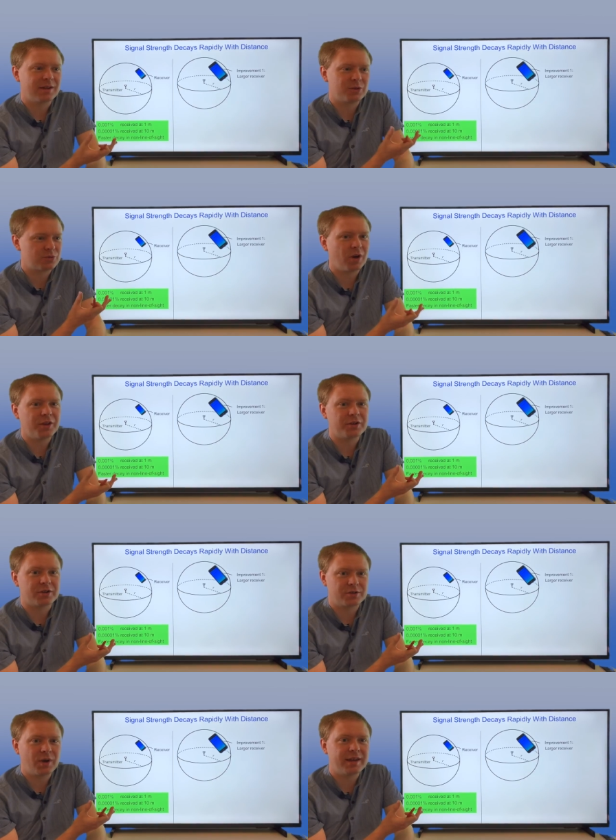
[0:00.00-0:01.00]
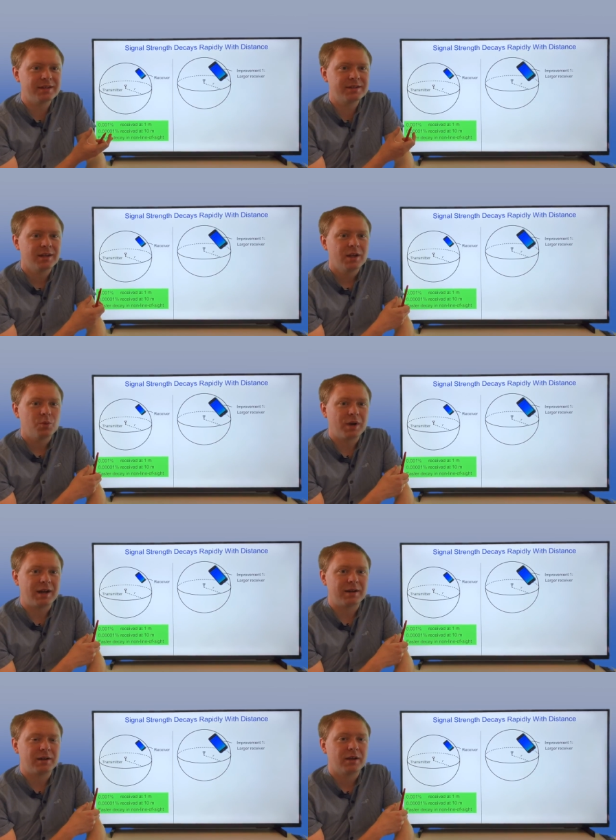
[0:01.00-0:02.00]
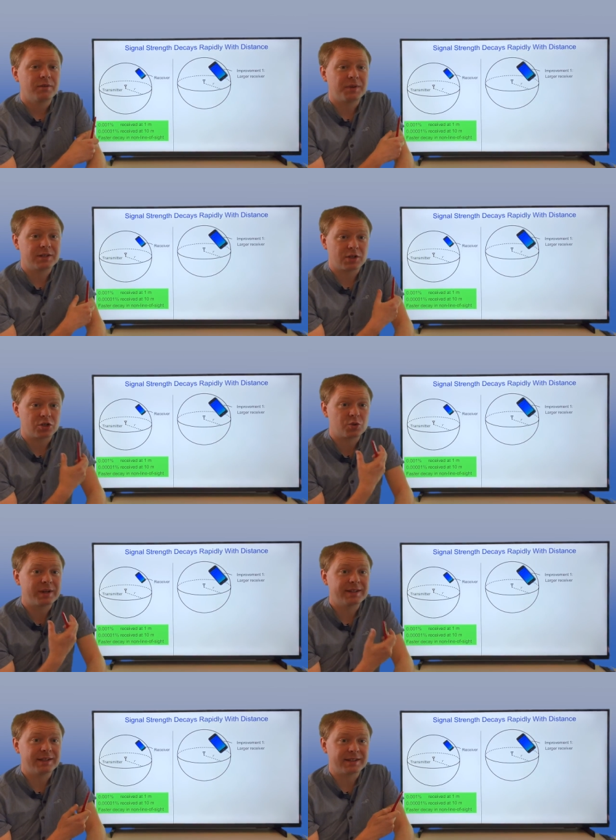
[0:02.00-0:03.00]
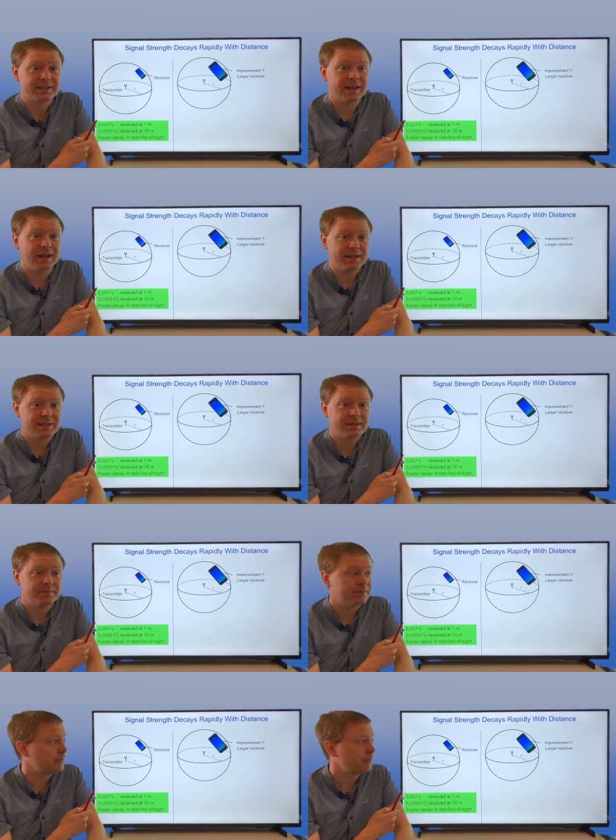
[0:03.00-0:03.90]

There is rather a trend where things are shrinking in size.